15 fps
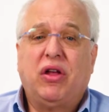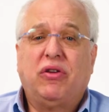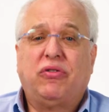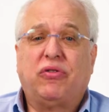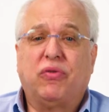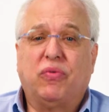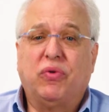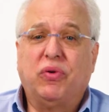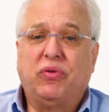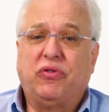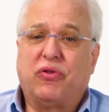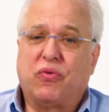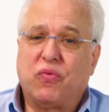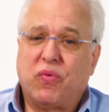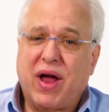to route
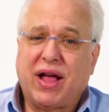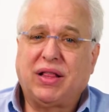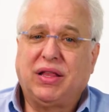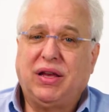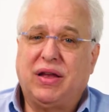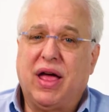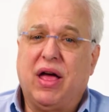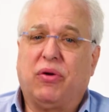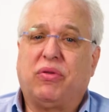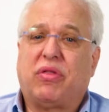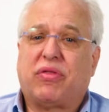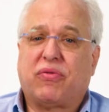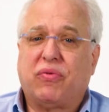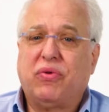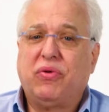directly down
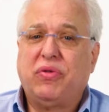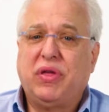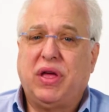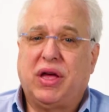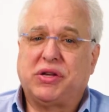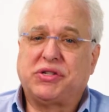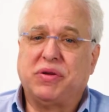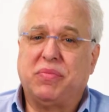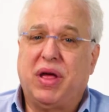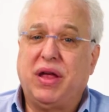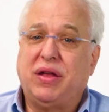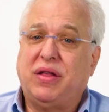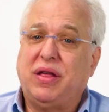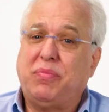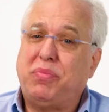through the
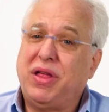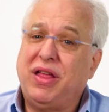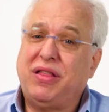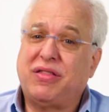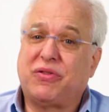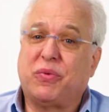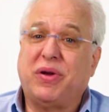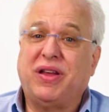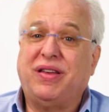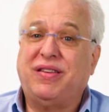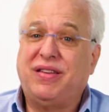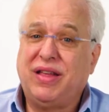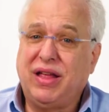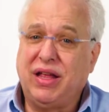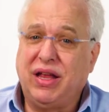
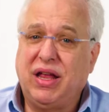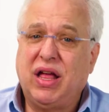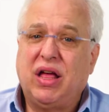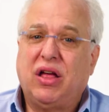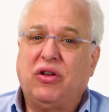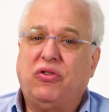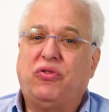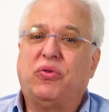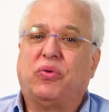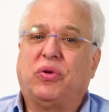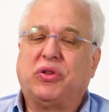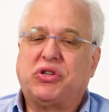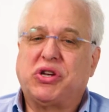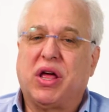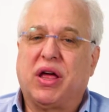SMAD-P3D
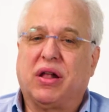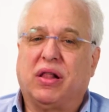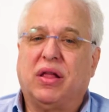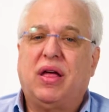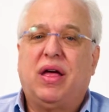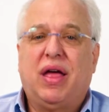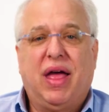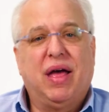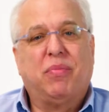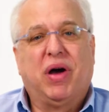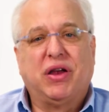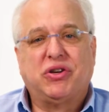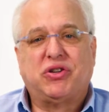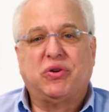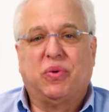dual-channel
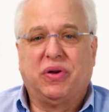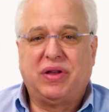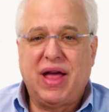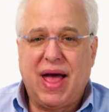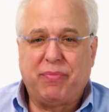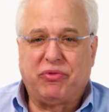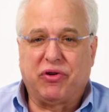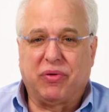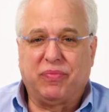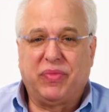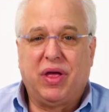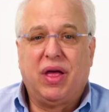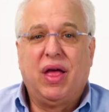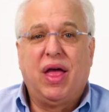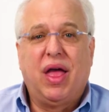MI shoe adapter
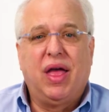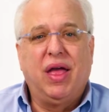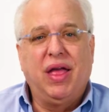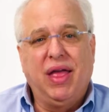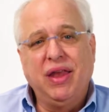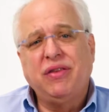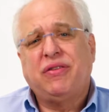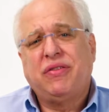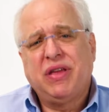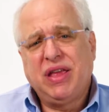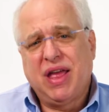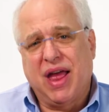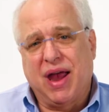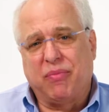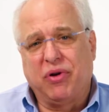into the
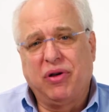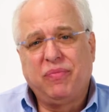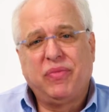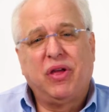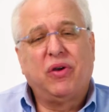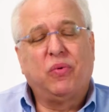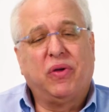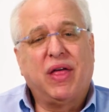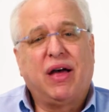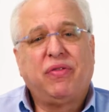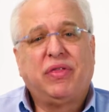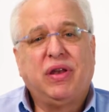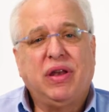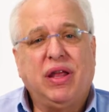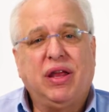camera without
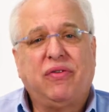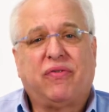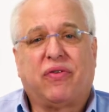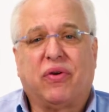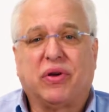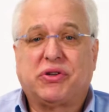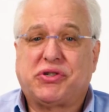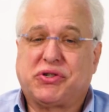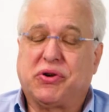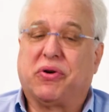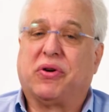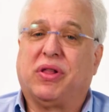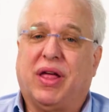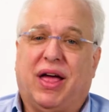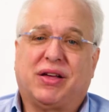the need for
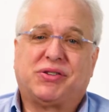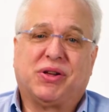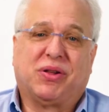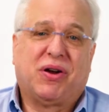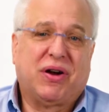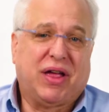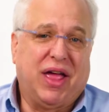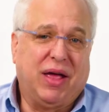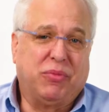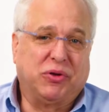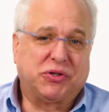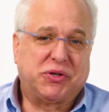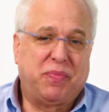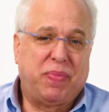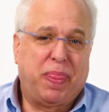external XLR
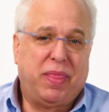cables,